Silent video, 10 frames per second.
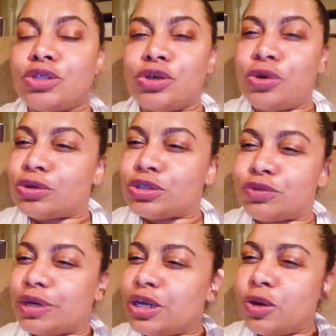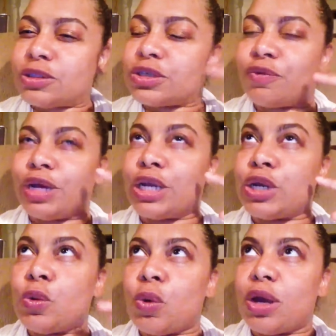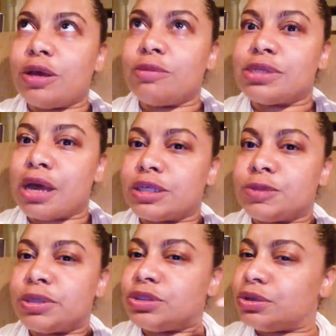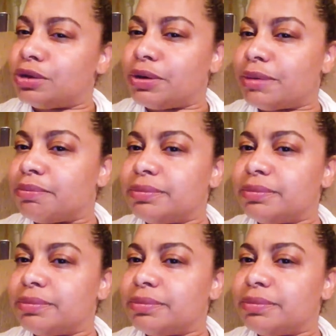Do you know Serena Williams' husband? Do you know him?